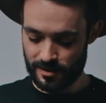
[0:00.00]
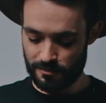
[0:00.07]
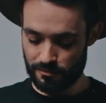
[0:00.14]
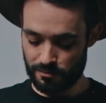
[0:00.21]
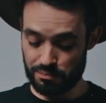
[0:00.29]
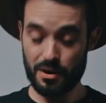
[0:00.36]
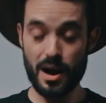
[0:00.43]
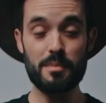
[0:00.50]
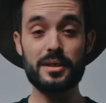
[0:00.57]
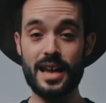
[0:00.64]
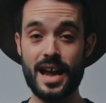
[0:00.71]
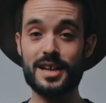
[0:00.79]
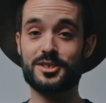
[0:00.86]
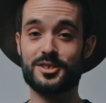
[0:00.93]

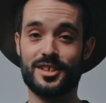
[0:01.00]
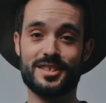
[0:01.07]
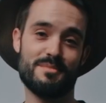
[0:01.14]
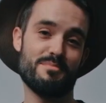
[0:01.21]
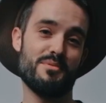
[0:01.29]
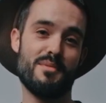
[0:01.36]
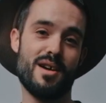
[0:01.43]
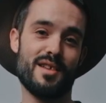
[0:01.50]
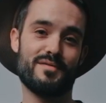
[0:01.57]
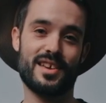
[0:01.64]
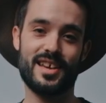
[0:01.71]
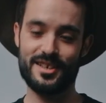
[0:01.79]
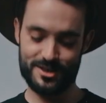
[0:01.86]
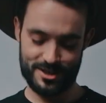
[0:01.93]
probably actually a simple
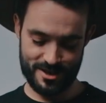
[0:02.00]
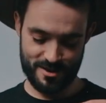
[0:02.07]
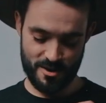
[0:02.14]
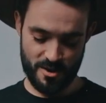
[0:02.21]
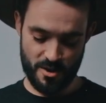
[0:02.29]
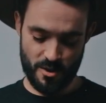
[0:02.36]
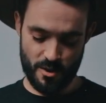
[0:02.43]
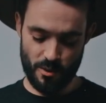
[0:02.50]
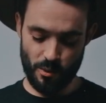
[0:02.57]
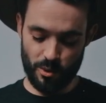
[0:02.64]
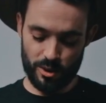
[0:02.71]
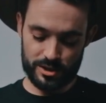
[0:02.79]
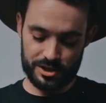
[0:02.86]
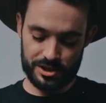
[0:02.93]
modification,
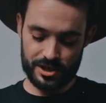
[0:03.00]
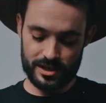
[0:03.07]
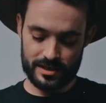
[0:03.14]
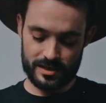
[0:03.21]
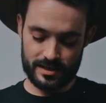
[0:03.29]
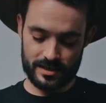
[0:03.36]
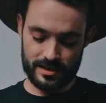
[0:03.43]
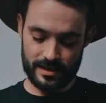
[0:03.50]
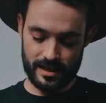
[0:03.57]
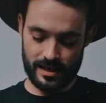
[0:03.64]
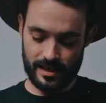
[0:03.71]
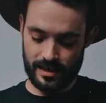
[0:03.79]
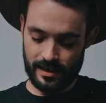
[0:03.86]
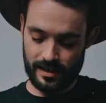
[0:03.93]
or just
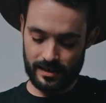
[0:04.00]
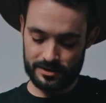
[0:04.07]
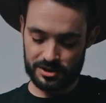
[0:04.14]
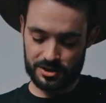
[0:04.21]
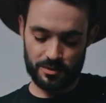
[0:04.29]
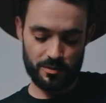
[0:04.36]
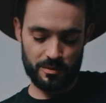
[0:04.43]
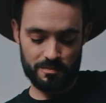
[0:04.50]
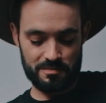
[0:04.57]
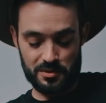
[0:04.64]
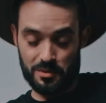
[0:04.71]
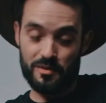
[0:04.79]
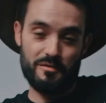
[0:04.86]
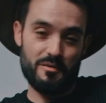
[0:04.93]
a
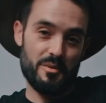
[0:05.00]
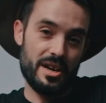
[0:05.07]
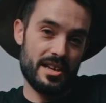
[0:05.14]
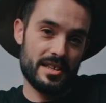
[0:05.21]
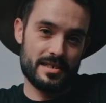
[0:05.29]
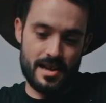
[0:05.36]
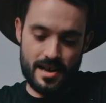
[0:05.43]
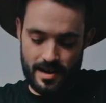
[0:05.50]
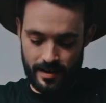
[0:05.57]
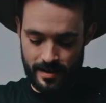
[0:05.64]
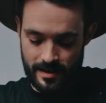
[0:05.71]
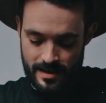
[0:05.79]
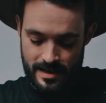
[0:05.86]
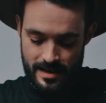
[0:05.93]
sort of
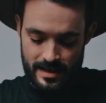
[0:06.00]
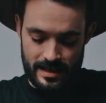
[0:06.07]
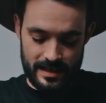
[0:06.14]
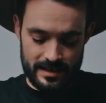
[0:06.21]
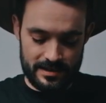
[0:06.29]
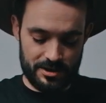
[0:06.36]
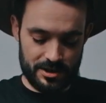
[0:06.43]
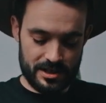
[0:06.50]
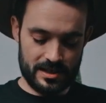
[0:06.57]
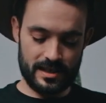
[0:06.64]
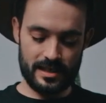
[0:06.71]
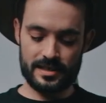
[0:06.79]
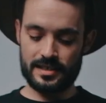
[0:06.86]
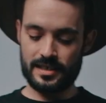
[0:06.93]
redesign, is just
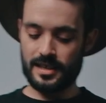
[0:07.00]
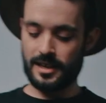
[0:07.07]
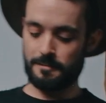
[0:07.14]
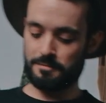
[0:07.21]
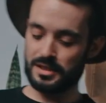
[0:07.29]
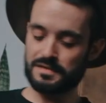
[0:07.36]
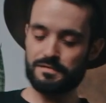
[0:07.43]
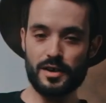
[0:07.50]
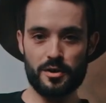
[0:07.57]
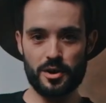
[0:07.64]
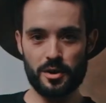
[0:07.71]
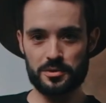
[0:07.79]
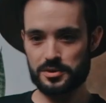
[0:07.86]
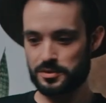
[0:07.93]
this this
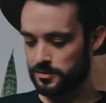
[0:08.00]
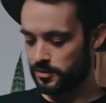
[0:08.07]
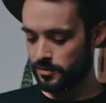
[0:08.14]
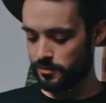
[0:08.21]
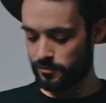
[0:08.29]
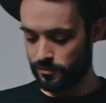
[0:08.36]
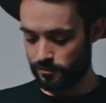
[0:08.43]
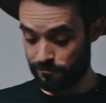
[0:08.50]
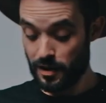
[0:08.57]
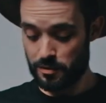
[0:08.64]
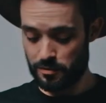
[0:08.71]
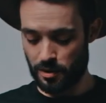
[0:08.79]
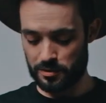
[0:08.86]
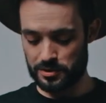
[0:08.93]

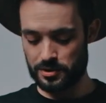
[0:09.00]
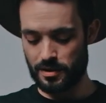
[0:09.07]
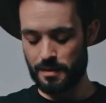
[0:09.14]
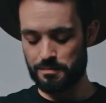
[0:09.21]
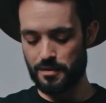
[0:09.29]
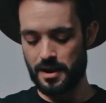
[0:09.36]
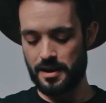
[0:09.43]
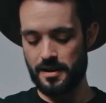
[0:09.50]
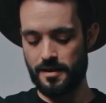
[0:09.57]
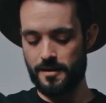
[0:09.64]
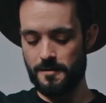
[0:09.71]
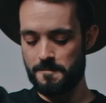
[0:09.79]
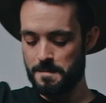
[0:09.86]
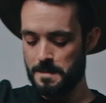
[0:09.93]
Velcro strap right
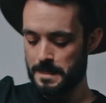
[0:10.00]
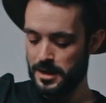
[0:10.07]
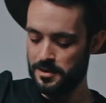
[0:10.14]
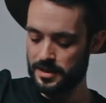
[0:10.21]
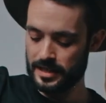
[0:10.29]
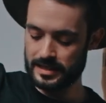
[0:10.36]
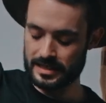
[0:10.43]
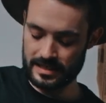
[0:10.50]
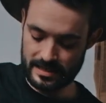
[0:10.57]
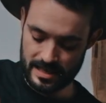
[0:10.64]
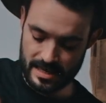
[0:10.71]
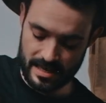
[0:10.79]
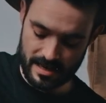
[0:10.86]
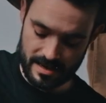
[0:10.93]
here. You can
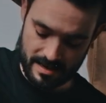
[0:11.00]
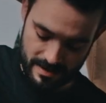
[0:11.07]
see